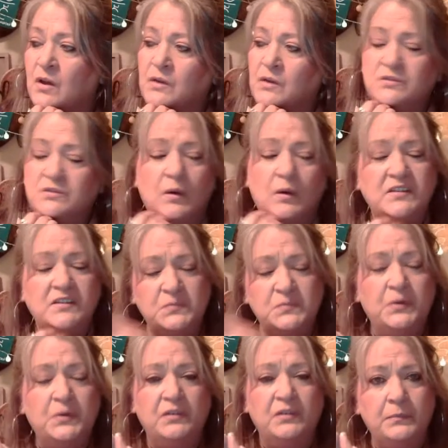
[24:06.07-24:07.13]
So I just
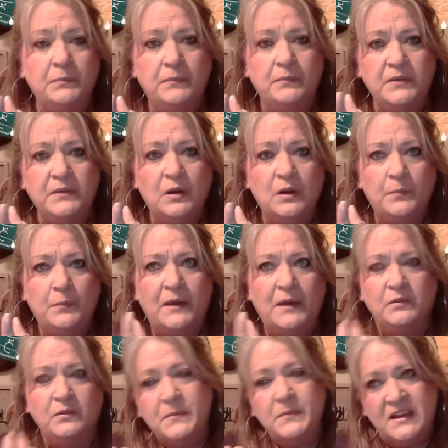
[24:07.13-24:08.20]
put her in, you know, bed
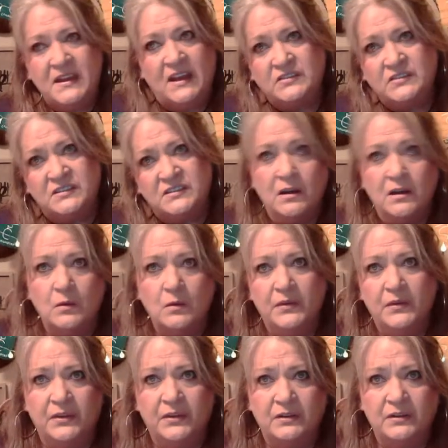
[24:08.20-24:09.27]
with me and I just snuggle
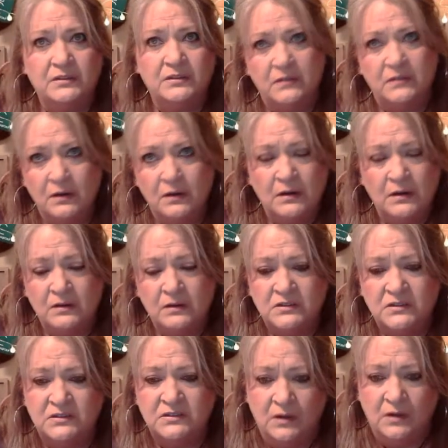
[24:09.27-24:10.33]
with her and
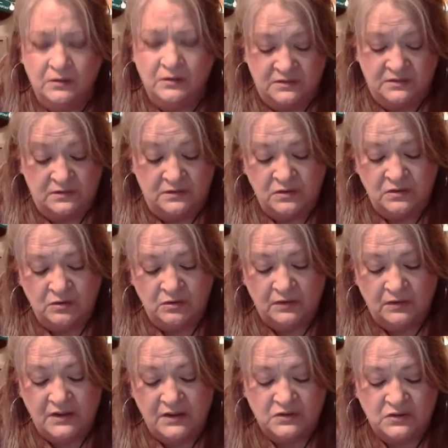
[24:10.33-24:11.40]
she, sooner or
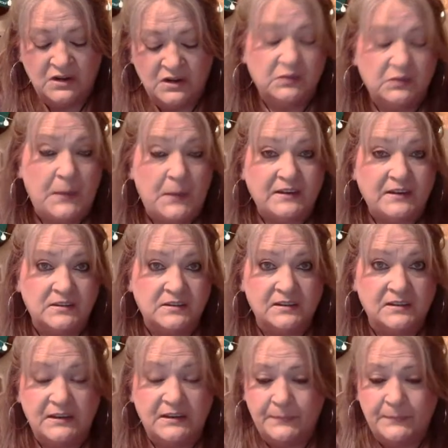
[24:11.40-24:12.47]
later she goes back to
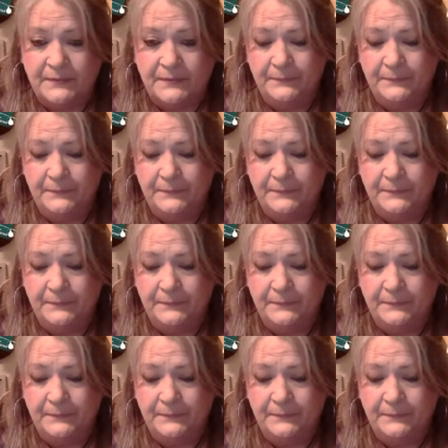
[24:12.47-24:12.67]
sleep.